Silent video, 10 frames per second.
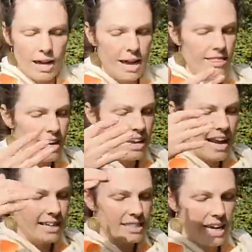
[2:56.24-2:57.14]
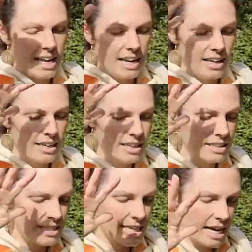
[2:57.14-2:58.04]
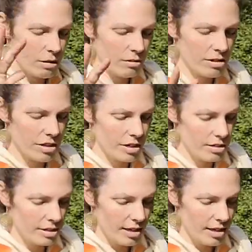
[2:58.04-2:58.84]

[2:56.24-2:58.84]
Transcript: and then exhale down to the earth.